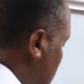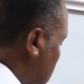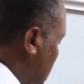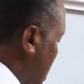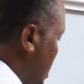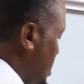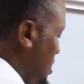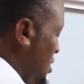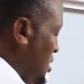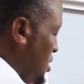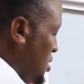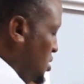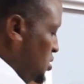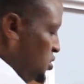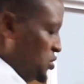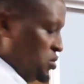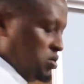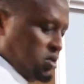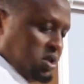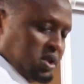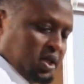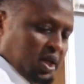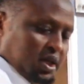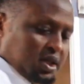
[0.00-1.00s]
turned
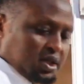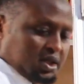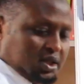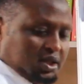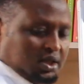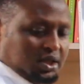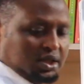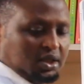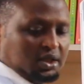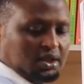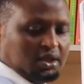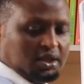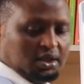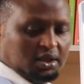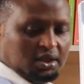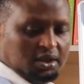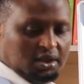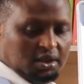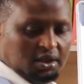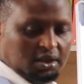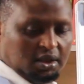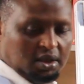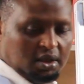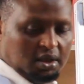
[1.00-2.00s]
into text.
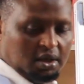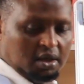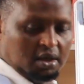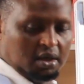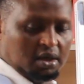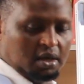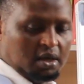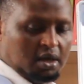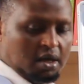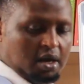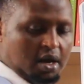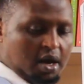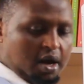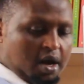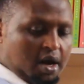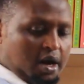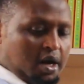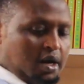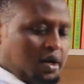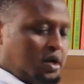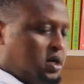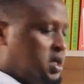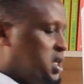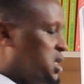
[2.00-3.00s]

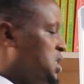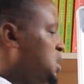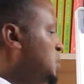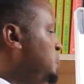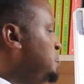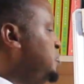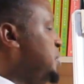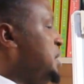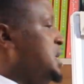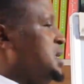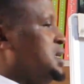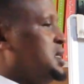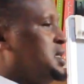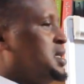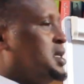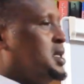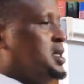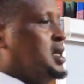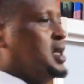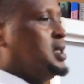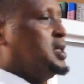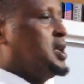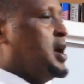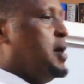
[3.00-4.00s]
The speech
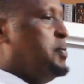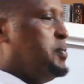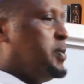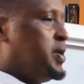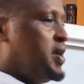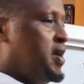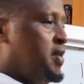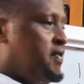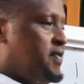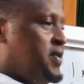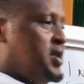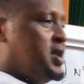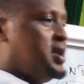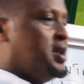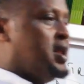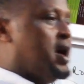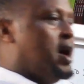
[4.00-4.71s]
that I'm giving